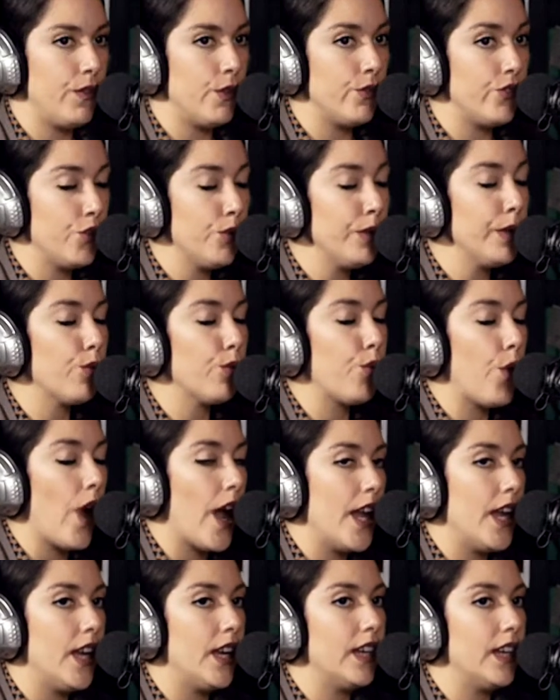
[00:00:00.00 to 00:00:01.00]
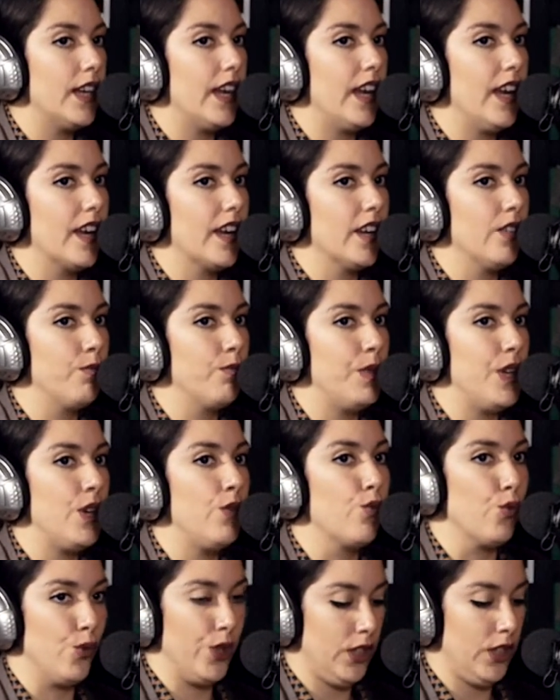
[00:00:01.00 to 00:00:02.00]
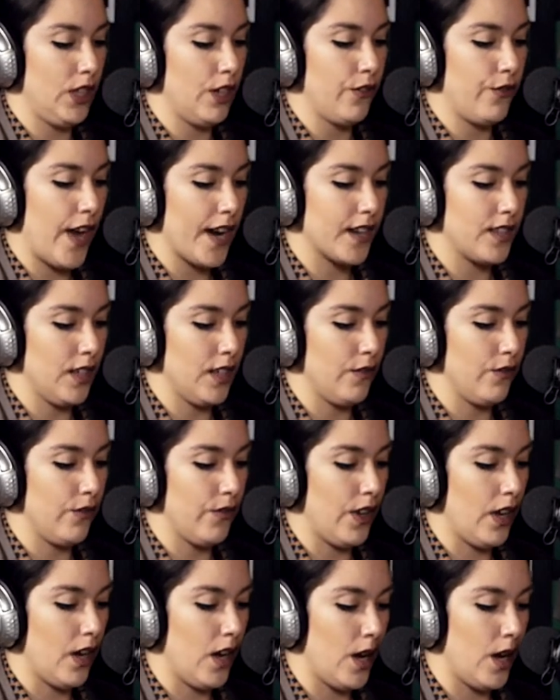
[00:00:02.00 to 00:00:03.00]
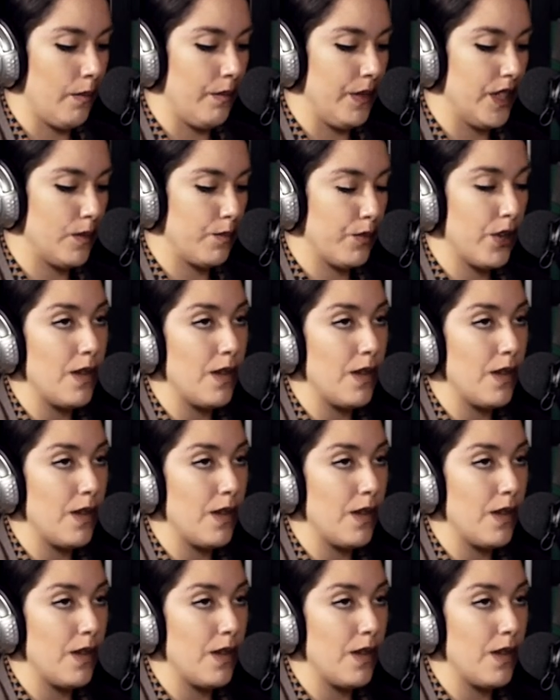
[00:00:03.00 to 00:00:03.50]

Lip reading: if you do it right, it can be really effective. It's